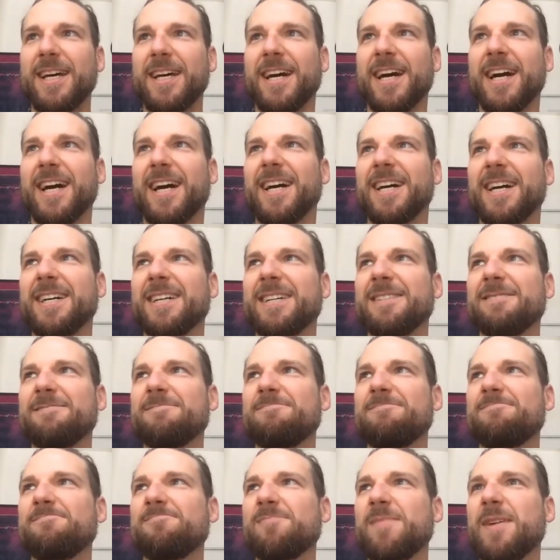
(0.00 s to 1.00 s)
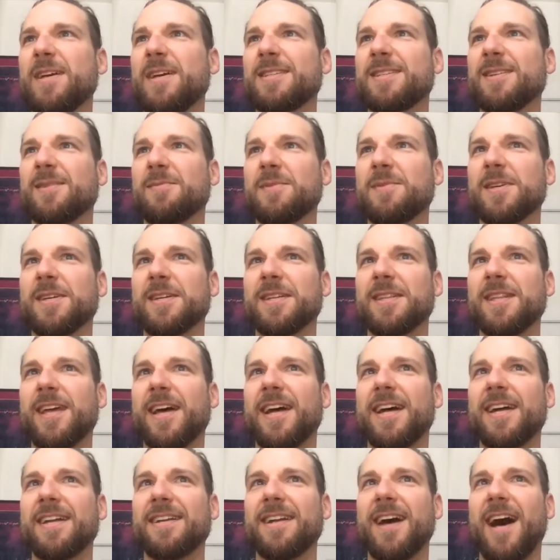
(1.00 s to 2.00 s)
uh, it's something
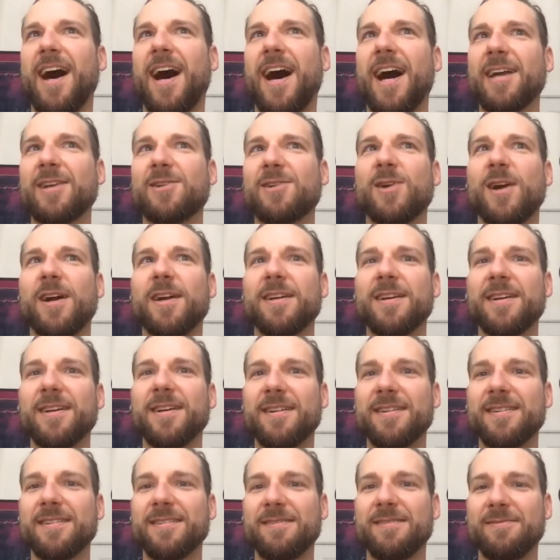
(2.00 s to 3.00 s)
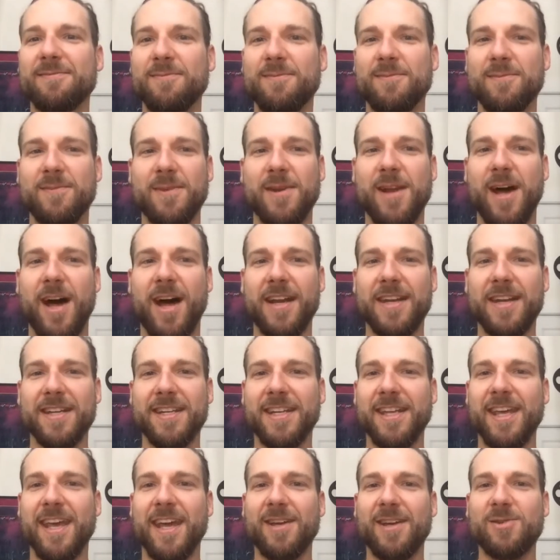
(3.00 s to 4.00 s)
that i try to not
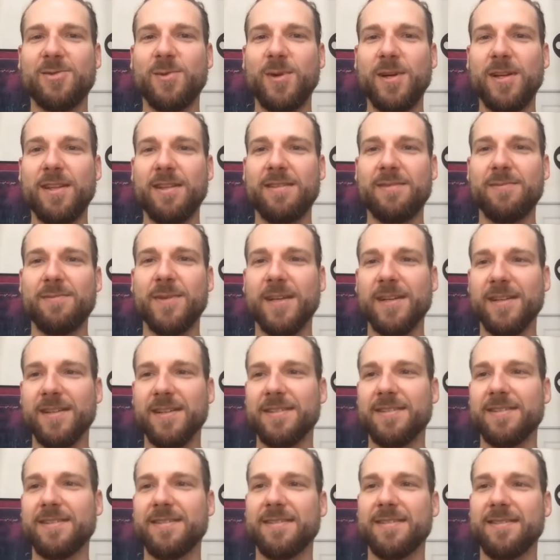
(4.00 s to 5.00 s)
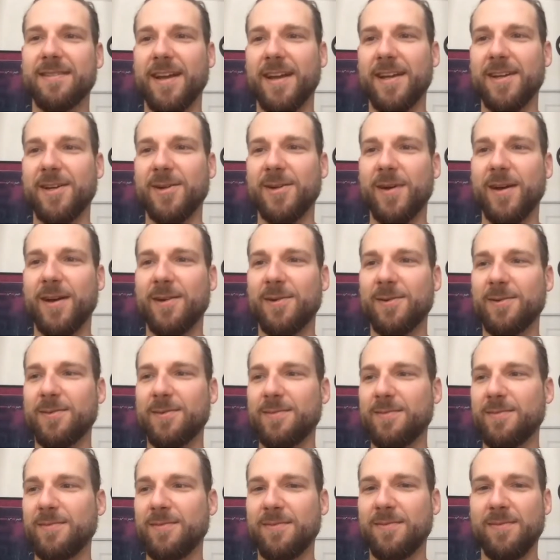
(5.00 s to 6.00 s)
engage with because i know how
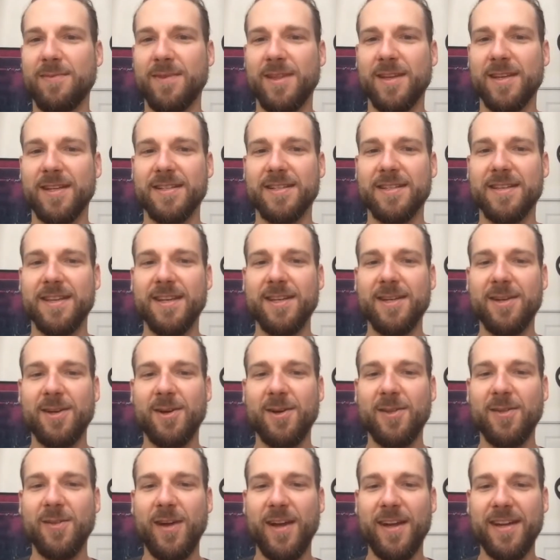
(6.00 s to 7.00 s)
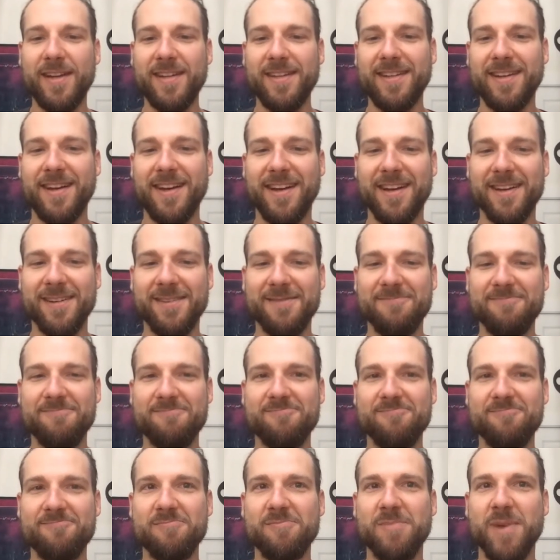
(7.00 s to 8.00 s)
things get online um,
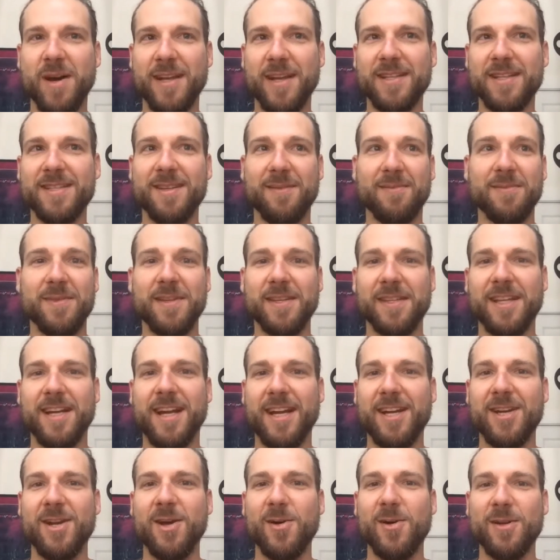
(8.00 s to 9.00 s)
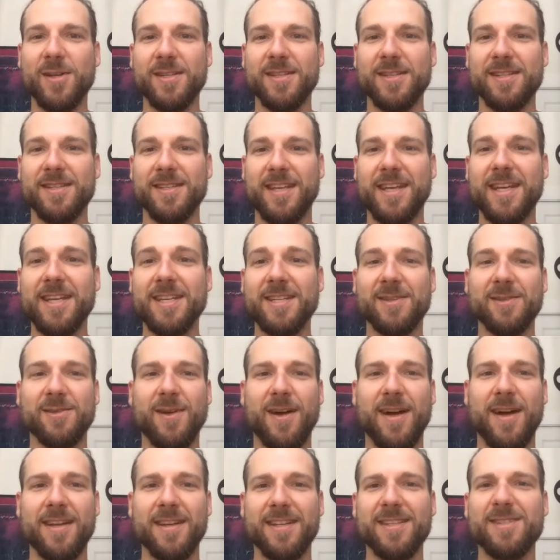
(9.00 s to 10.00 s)
but it's something that i notice is a
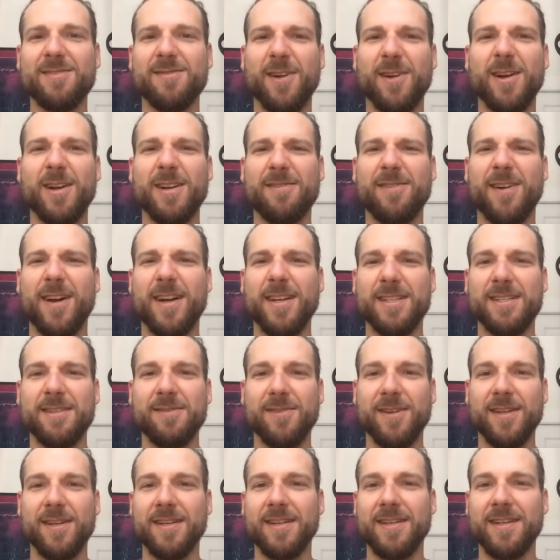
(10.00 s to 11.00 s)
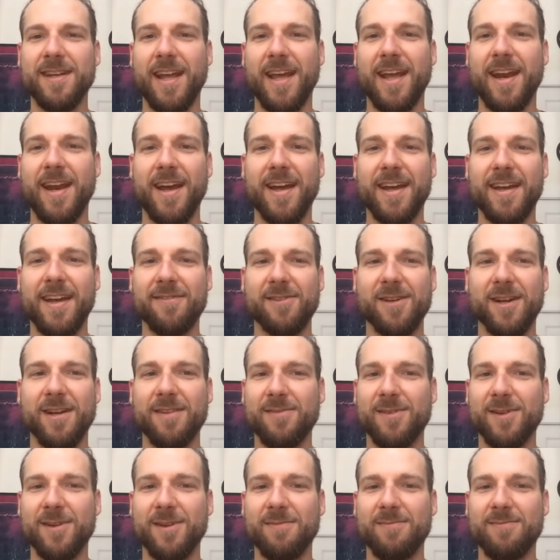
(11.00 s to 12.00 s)
lot is very divisive and and i have kind of
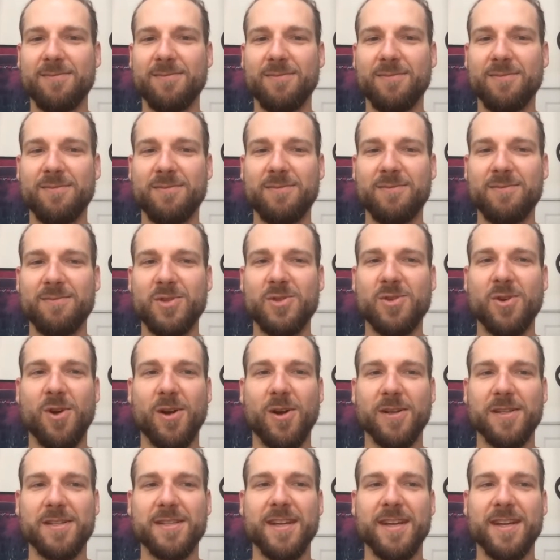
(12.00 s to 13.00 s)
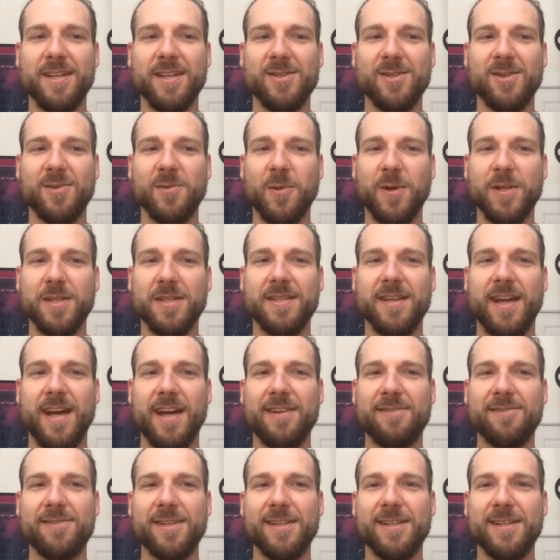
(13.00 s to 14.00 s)
a strong stance on one side
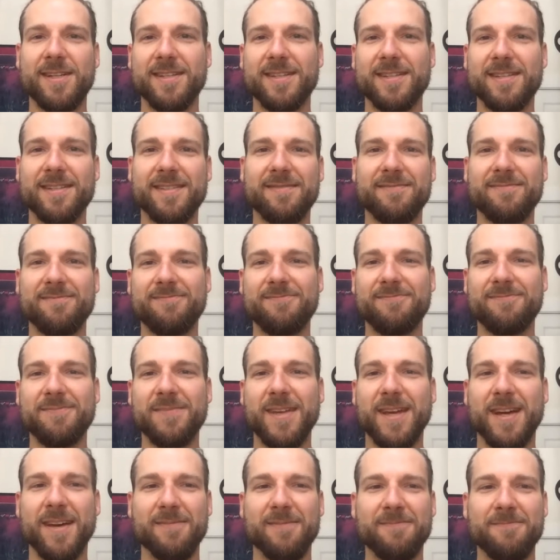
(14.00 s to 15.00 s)
of it and yeah